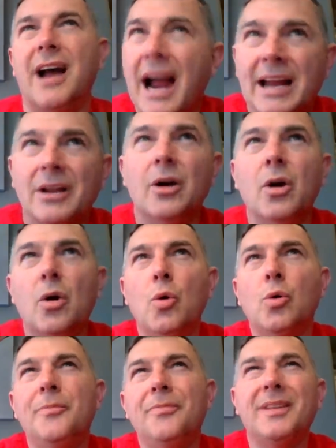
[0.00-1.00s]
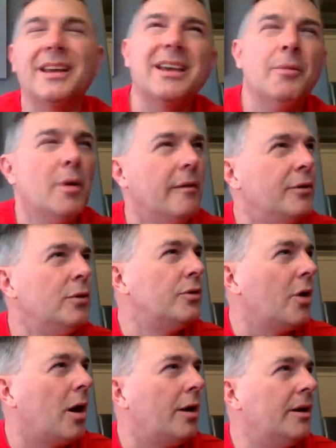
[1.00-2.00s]
Idaho. I can't remember if
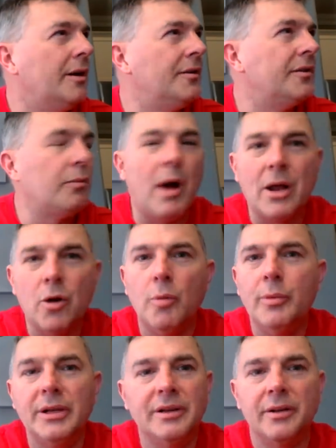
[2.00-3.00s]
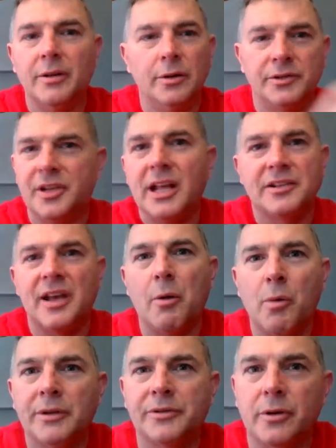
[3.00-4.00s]
Utah is, Wyoming. Those states
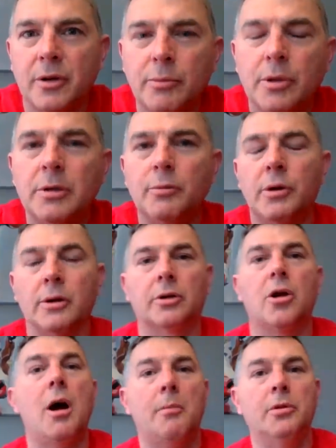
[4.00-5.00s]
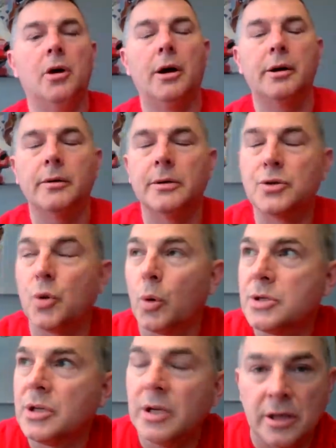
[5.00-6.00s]
out west are community. We are in common law here in
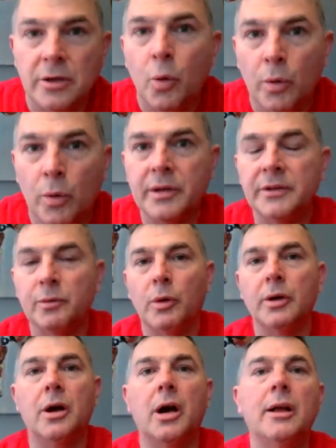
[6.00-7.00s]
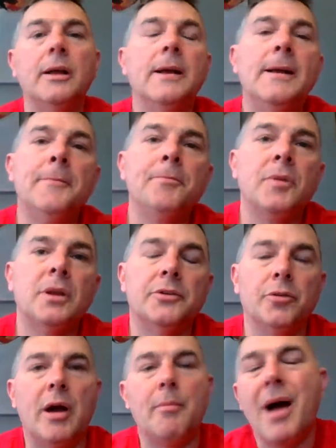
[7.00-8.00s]
Georgia and the Northeast, whatnot.
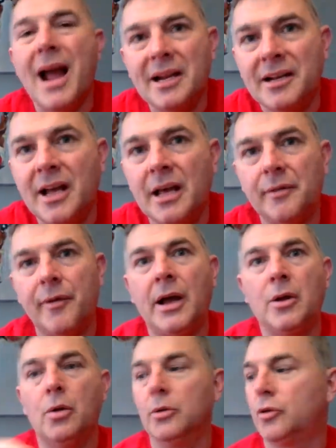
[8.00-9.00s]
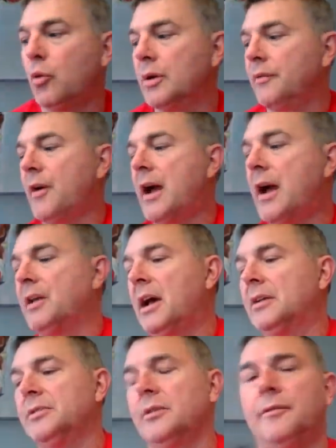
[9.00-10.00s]
So at my death, if I own
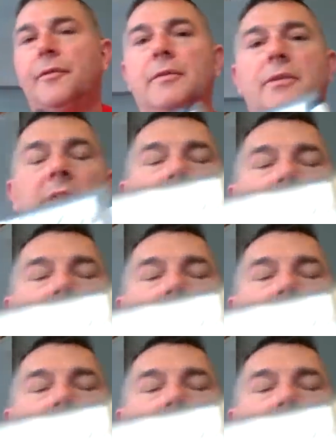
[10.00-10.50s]
uh, fifty